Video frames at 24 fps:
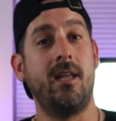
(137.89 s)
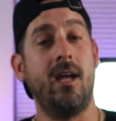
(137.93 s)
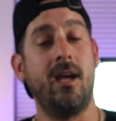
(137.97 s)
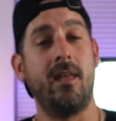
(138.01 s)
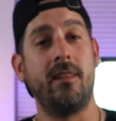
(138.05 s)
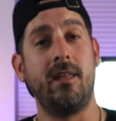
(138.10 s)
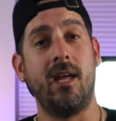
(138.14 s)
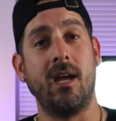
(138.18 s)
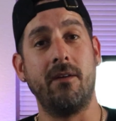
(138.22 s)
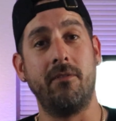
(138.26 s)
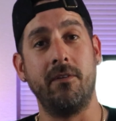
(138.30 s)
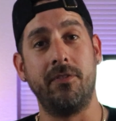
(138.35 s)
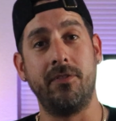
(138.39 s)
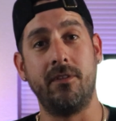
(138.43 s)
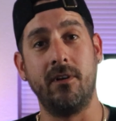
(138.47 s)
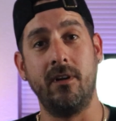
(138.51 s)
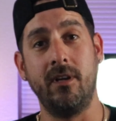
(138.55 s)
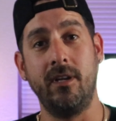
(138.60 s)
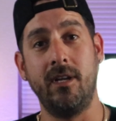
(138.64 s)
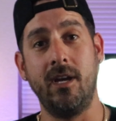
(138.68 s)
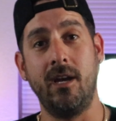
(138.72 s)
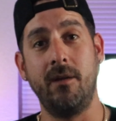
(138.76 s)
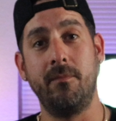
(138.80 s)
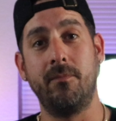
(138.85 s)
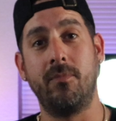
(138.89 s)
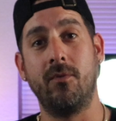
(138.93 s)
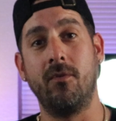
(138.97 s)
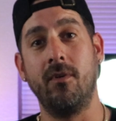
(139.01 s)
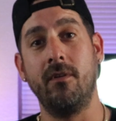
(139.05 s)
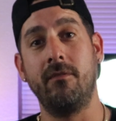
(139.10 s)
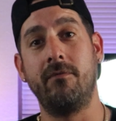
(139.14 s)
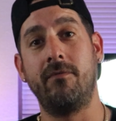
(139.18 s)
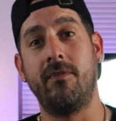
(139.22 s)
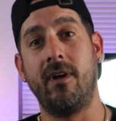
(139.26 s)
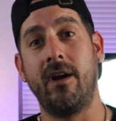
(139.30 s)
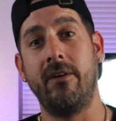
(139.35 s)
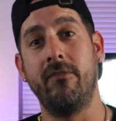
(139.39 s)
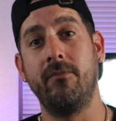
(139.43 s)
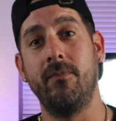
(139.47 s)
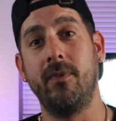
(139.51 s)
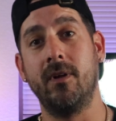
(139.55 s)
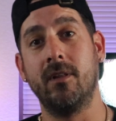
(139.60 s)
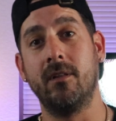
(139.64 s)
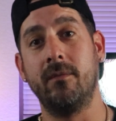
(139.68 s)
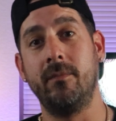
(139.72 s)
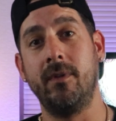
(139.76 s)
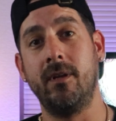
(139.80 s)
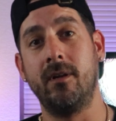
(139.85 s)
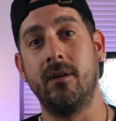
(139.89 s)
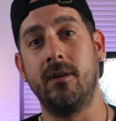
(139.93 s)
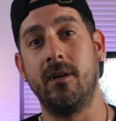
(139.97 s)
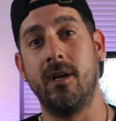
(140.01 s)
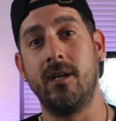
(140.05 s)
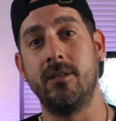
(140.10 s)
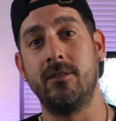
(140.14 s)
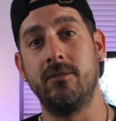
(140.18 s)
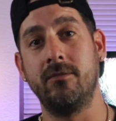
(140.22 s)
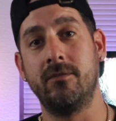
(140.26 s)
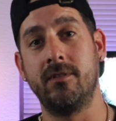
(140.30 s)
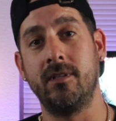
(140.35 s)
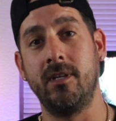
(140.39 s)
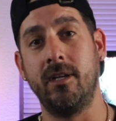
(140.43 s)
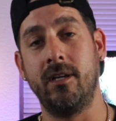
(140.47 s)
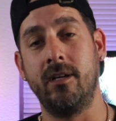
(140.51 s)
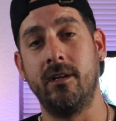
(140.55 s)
yeah, they have a 38.5 millimeter, as you see